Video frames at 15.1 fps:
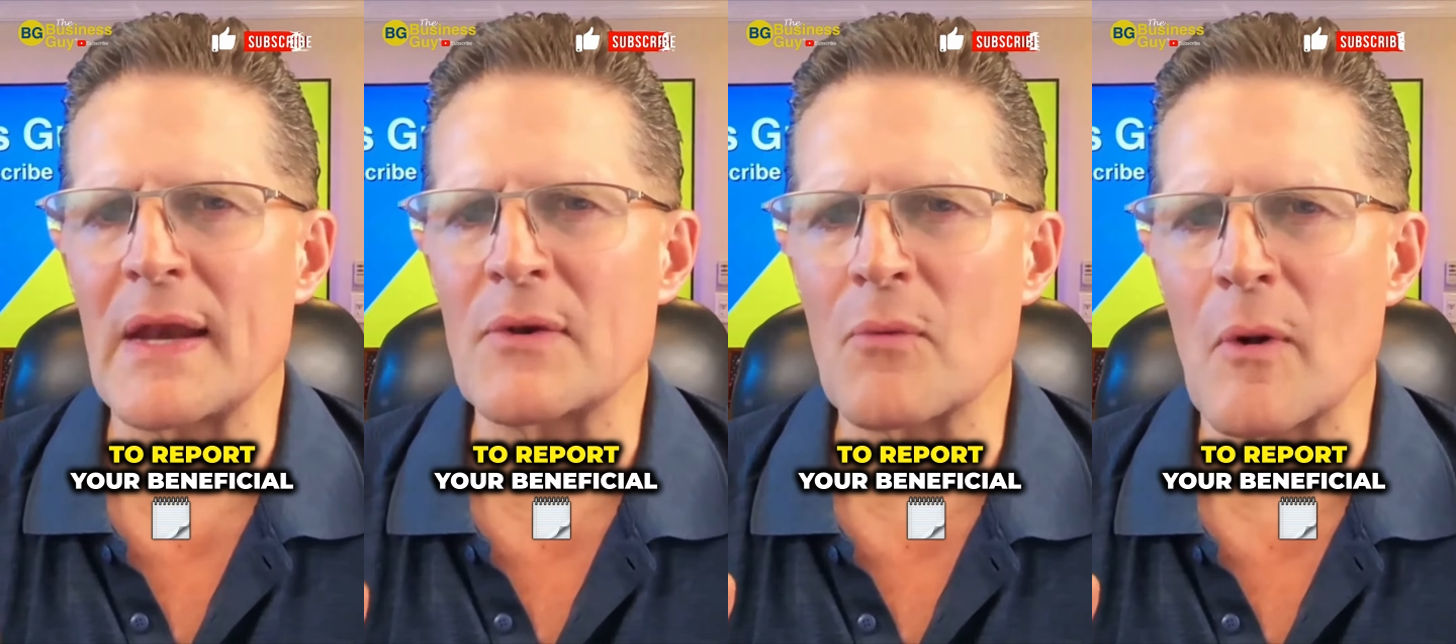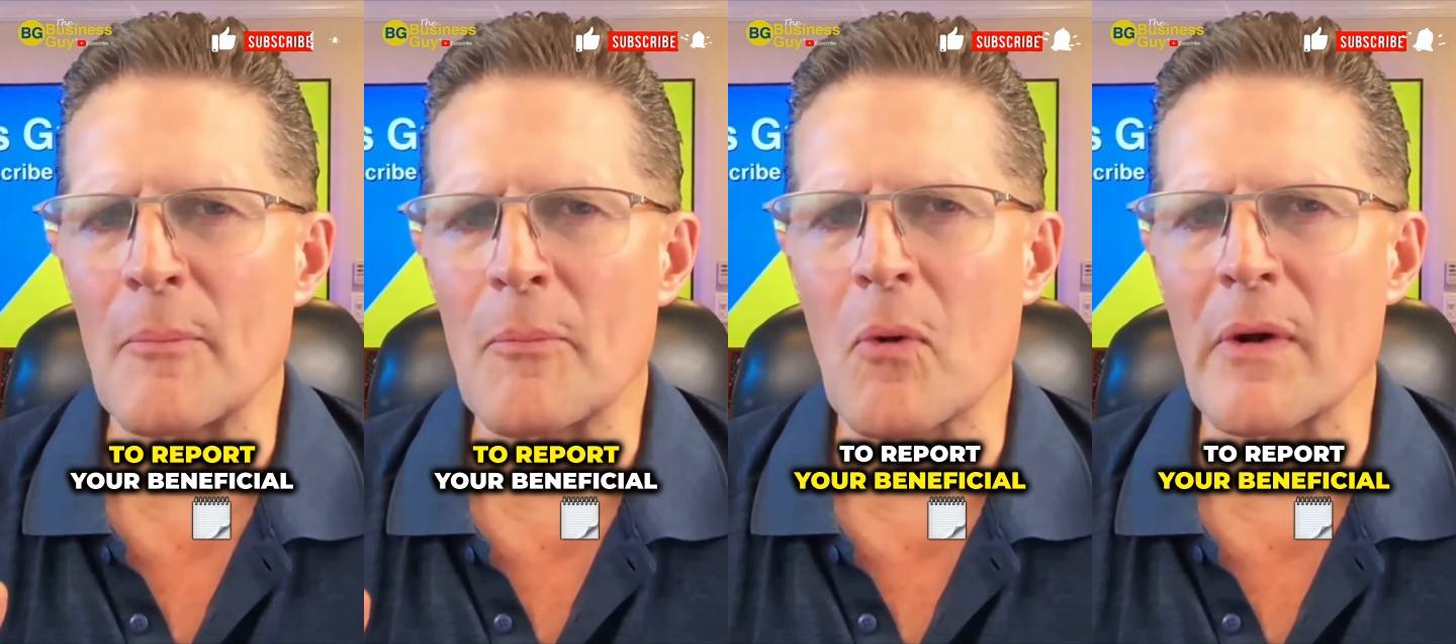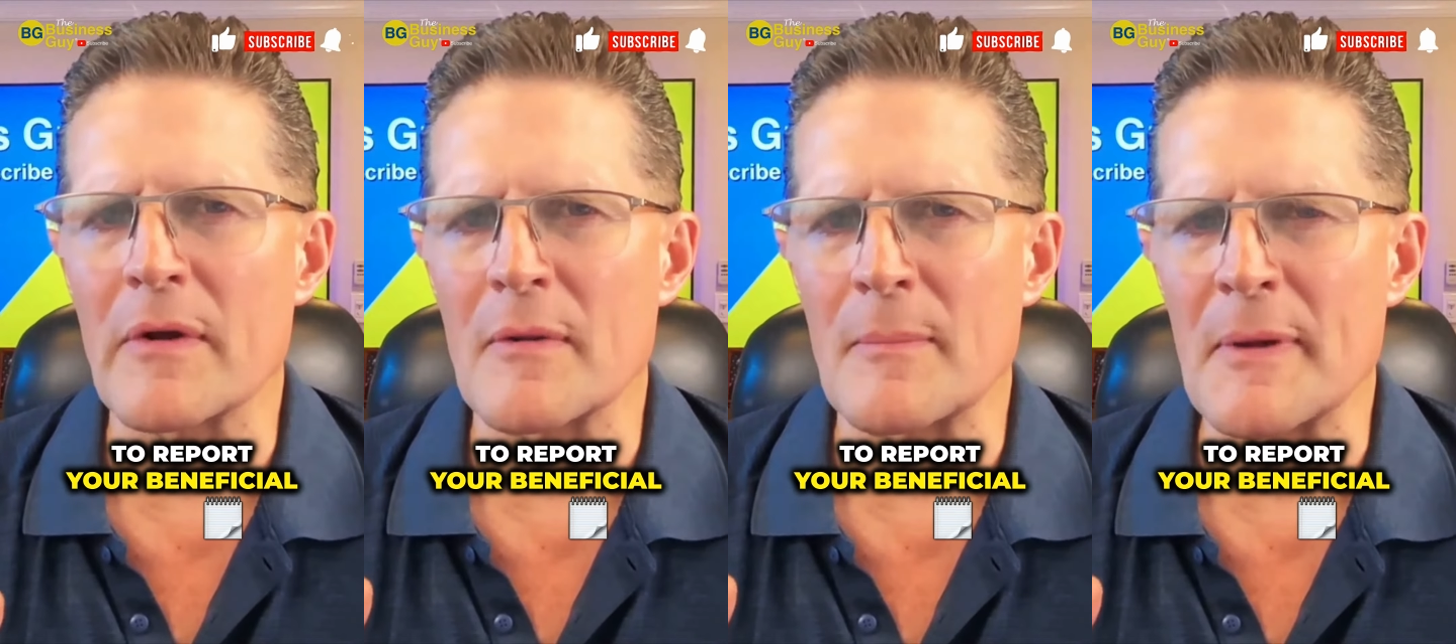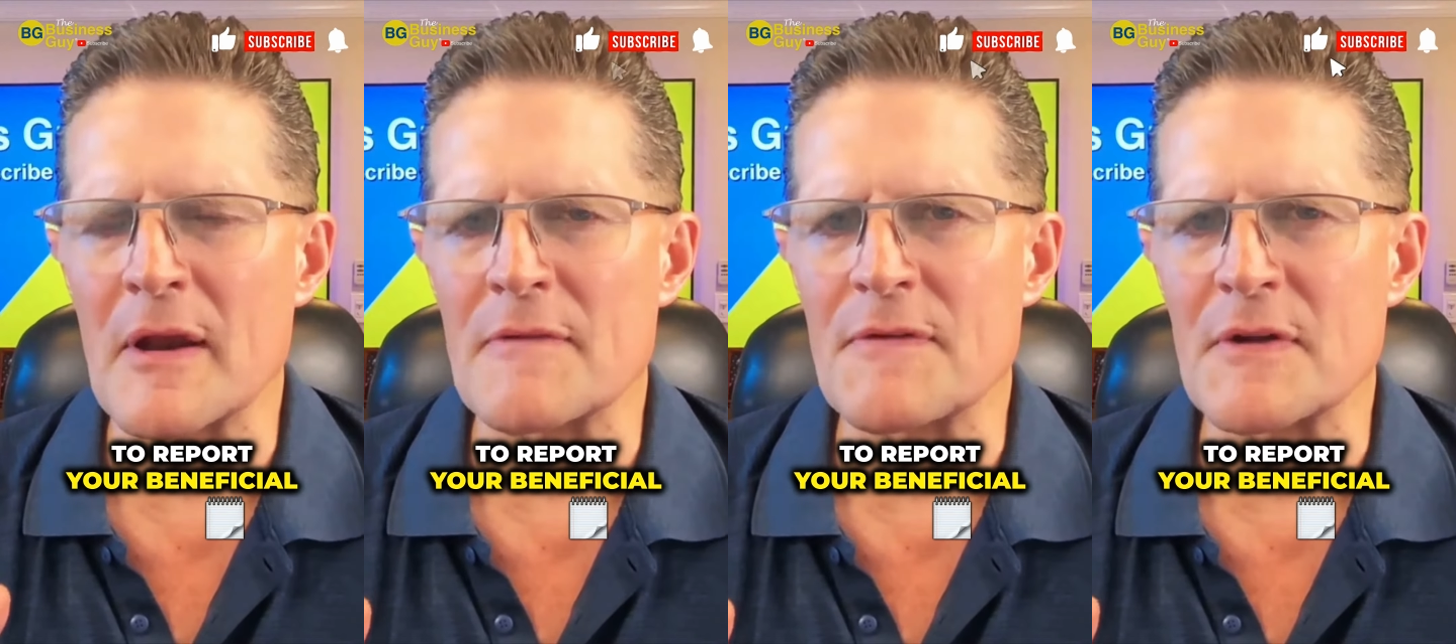to report your
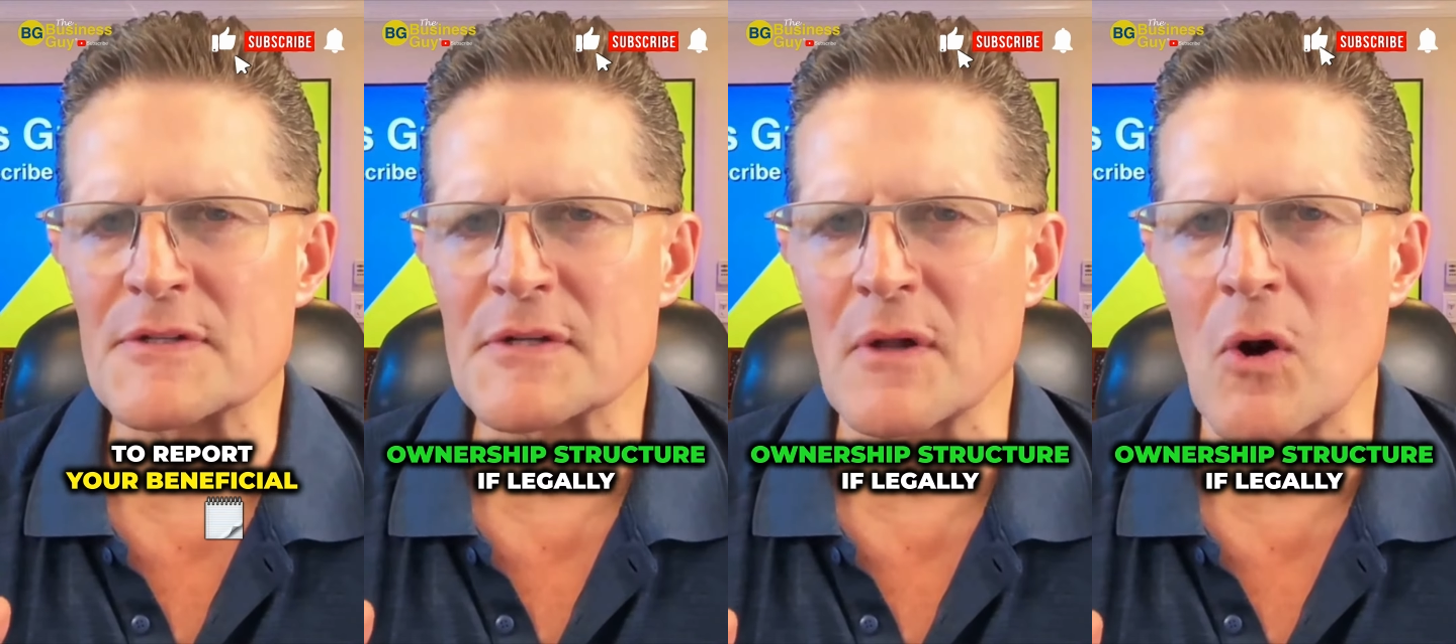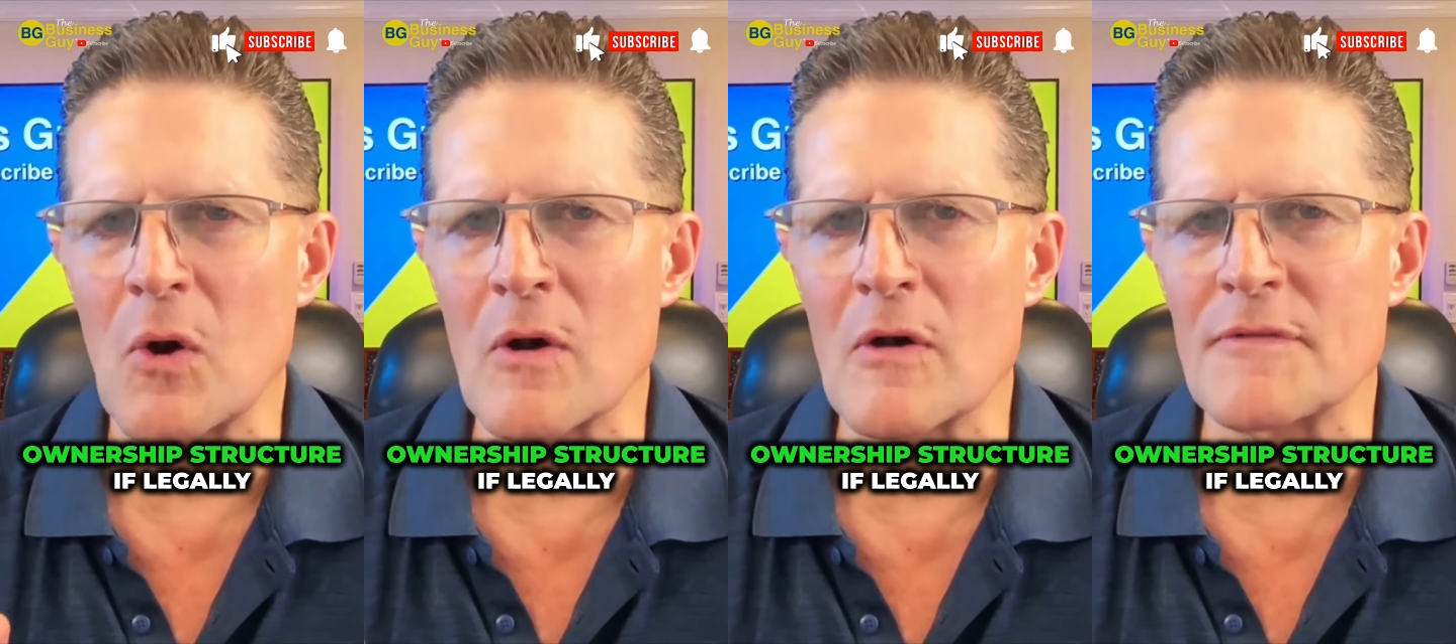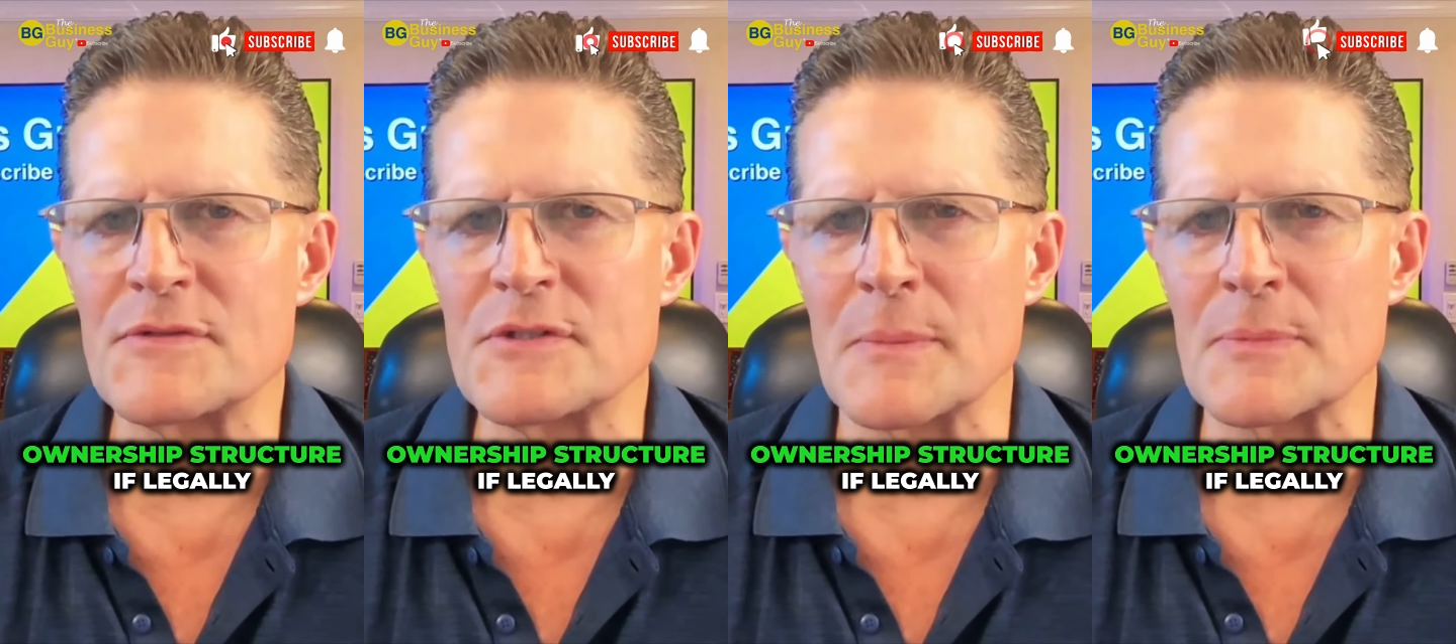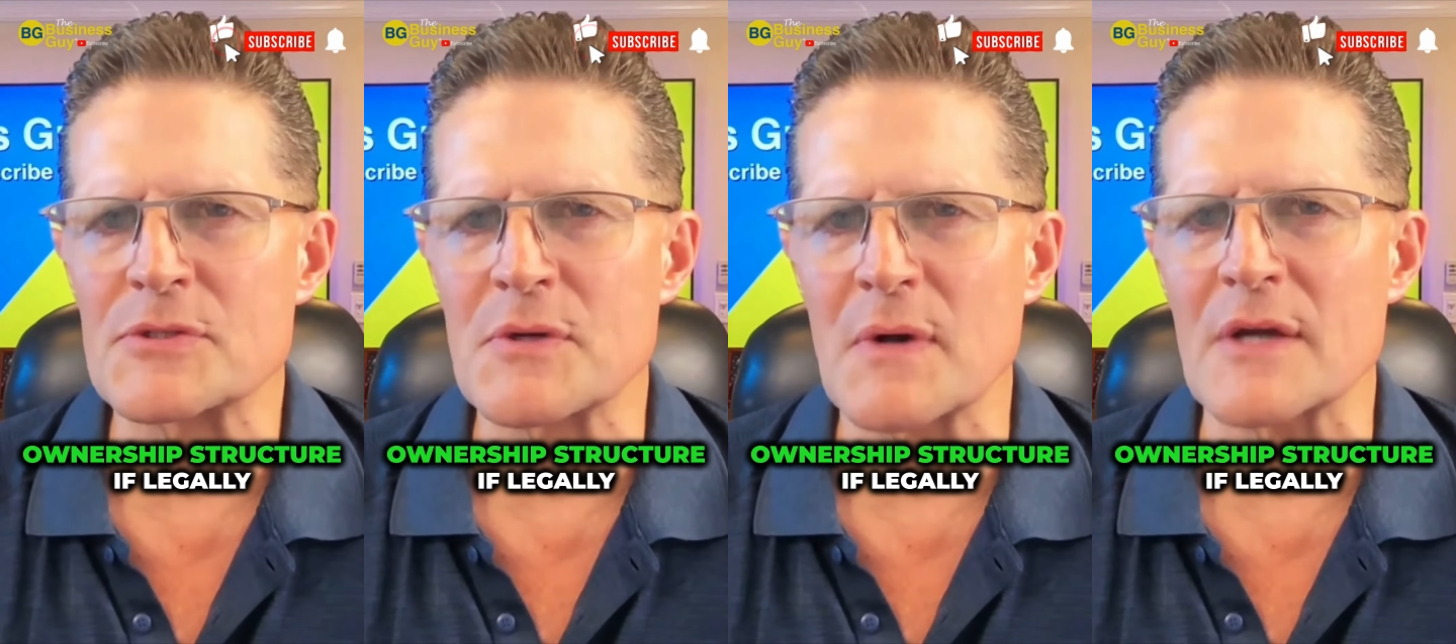beneficial ownership
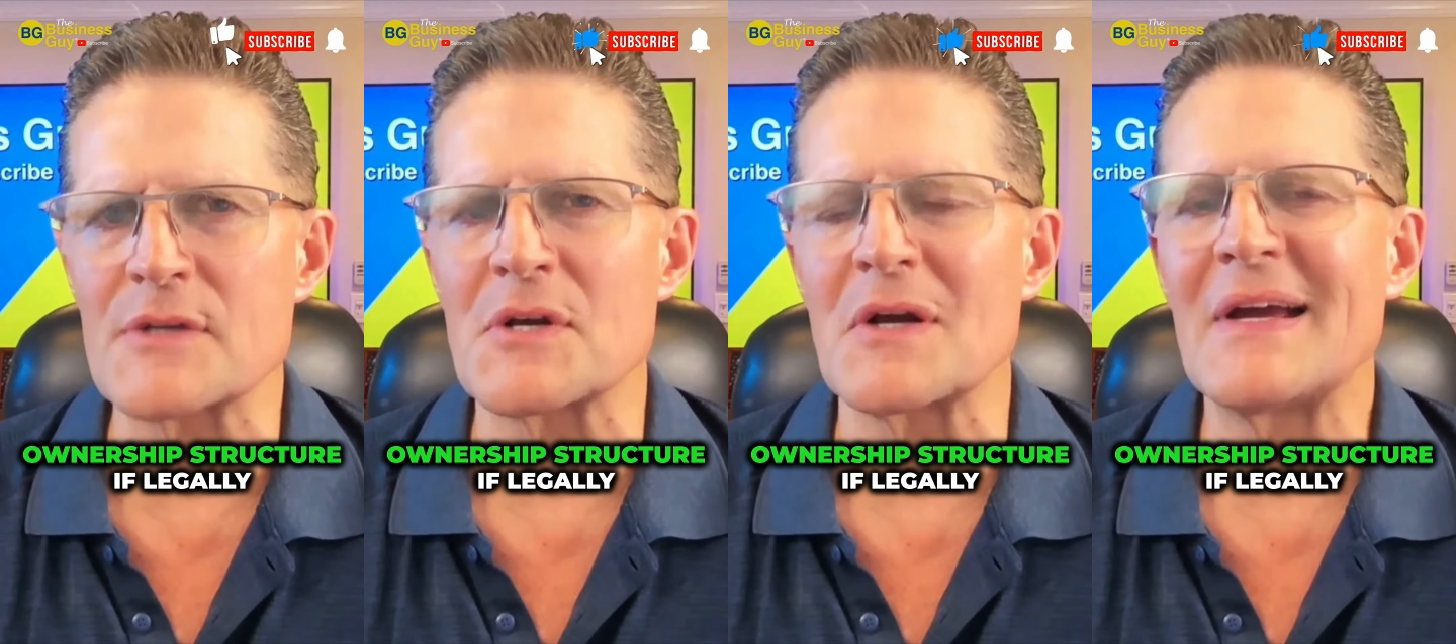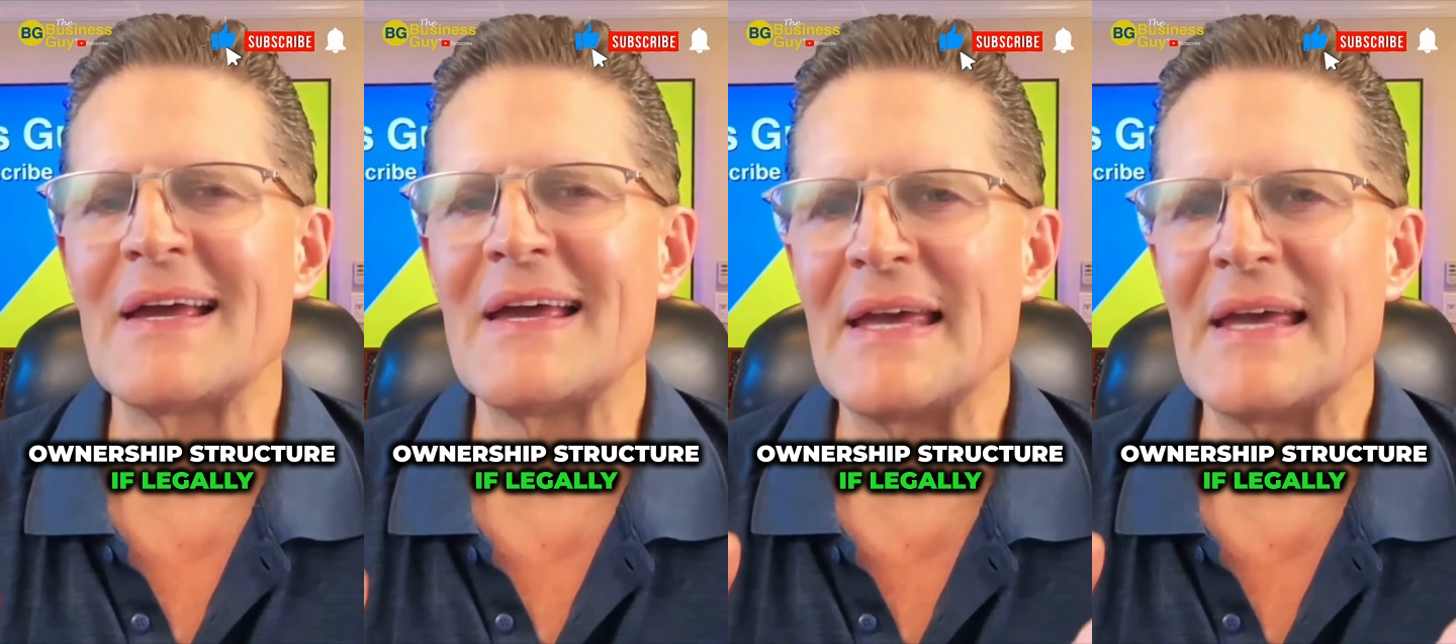structure